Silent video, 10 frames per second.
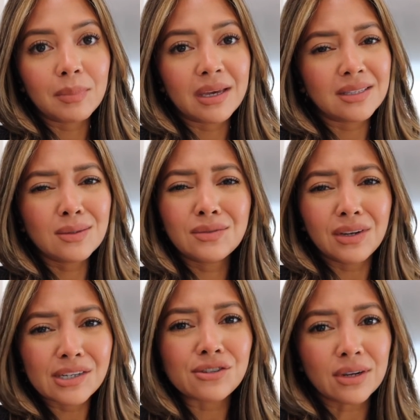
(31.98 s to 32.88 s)
Because it was
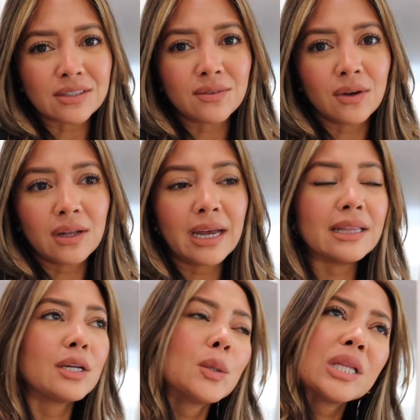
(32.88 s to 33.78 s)
very stressful.
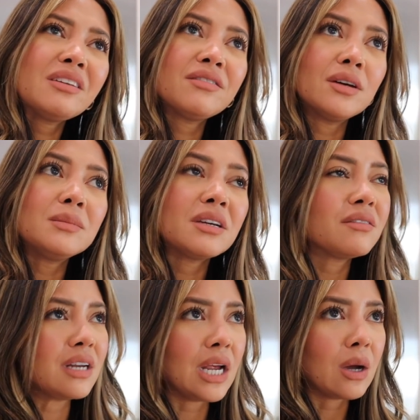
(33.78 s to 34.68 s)
I literally filmed a
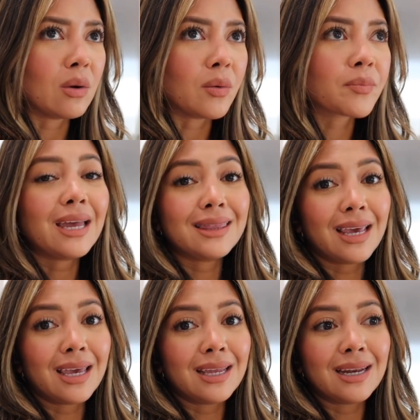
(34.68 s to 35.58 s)
video and
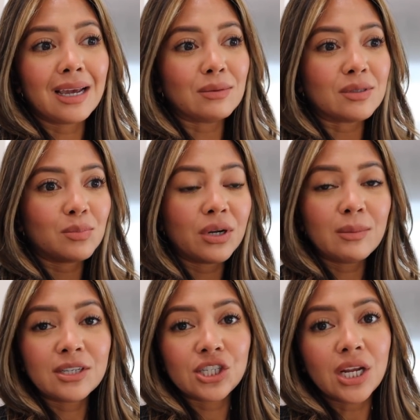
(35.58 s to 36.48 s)
then I was
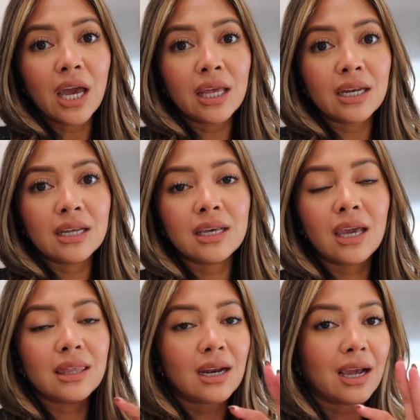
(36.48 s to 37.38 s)
pretty much done
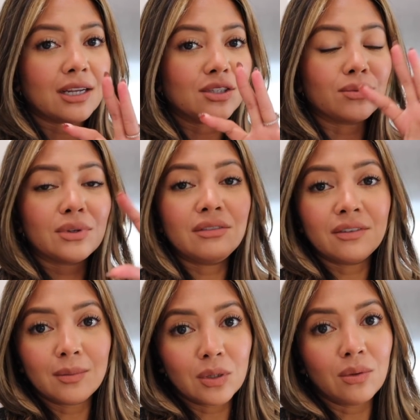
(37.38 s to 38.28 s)
and then I had to
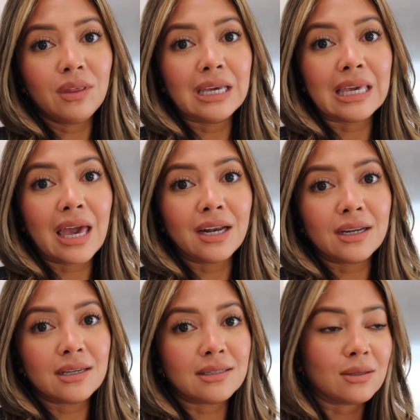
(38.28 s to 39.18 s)
refilm the whole thing again
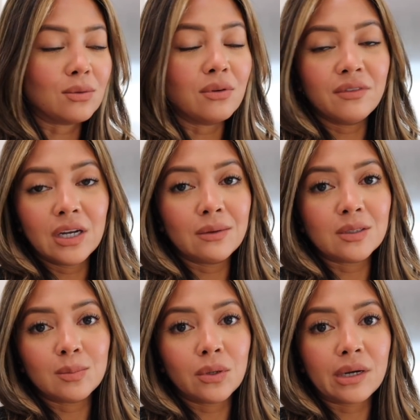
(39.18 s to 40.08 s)
because the whole video
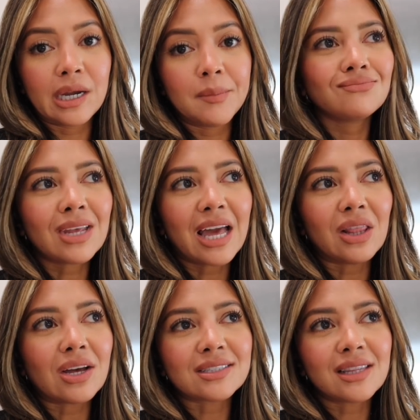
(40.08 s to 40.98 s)
was blurry. I
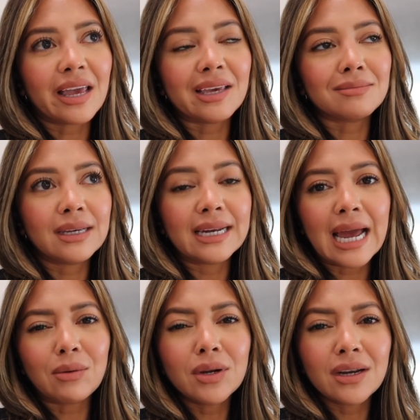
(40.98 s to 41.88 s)
lost like an
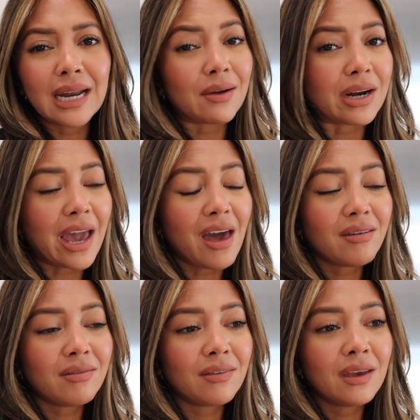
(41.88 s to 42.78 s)
hour and a
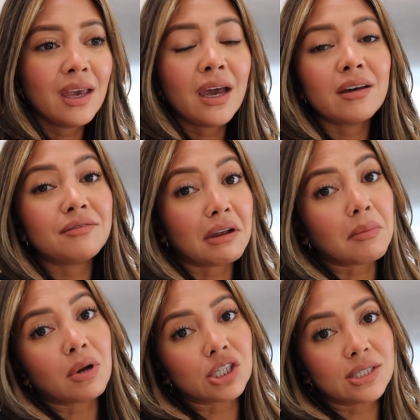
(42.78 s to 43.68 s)
half of
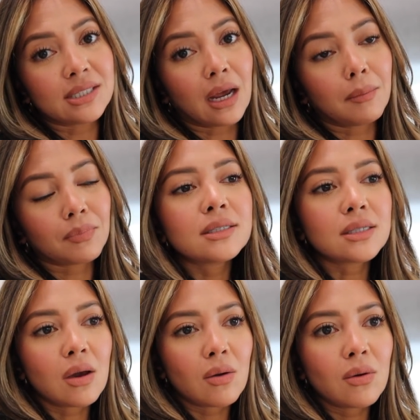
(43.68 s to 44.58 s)
very precious time.
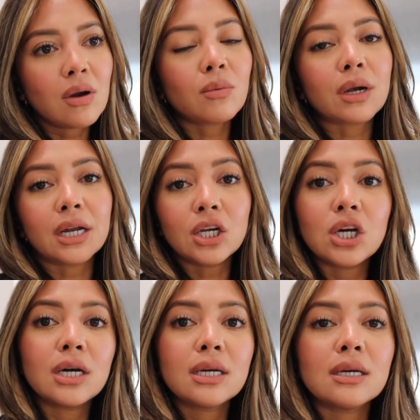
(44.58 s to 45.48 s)
So we're gonna
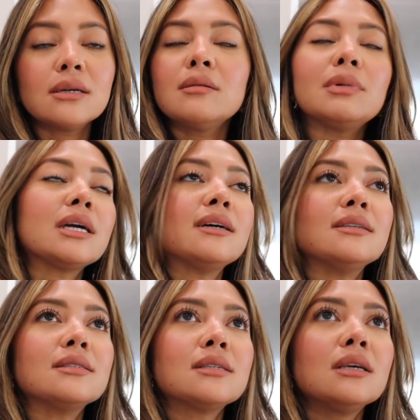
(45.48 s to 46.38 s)
cook
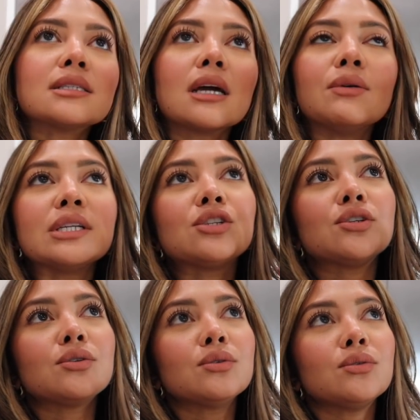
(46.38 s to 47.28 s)
because it's going
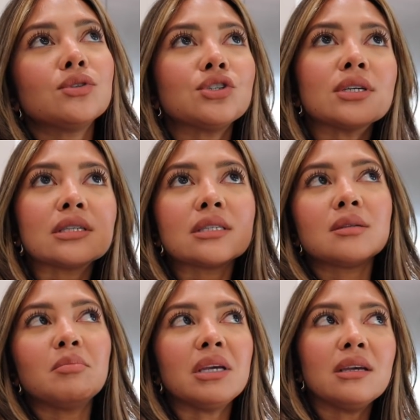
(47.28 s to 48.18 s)
to
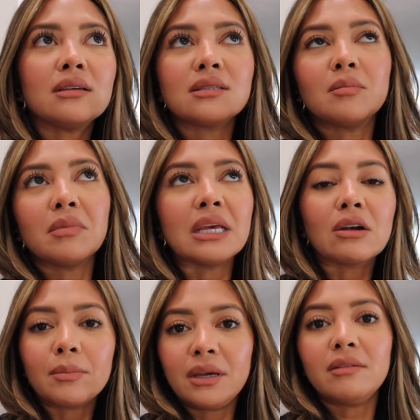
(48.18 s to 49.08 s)
just be some
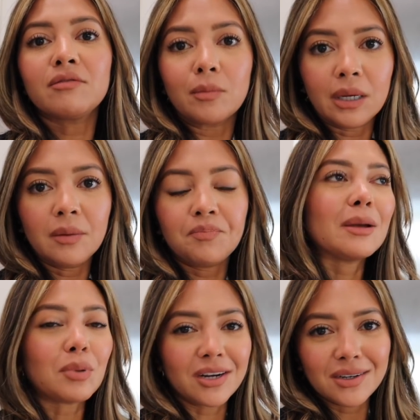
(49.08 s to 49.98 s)
therapy for me.
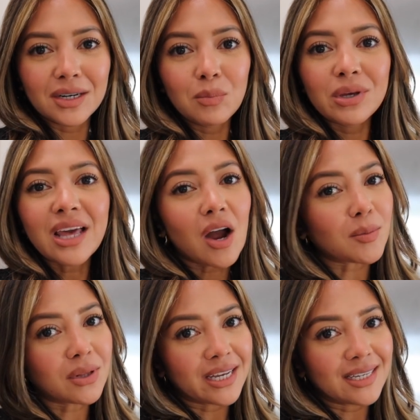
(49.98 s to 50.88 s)
I partnered up with
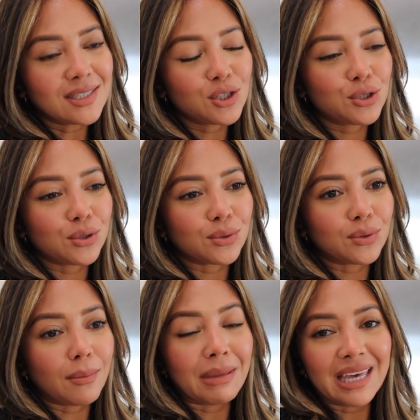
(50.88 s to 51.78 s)
Our Place
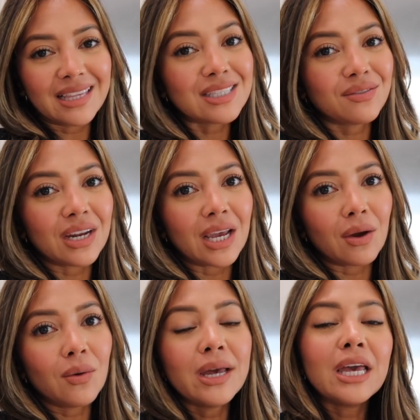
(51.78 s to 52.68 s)
to make this
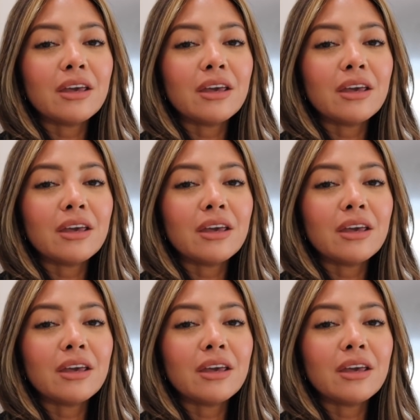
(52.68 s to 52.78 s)
video.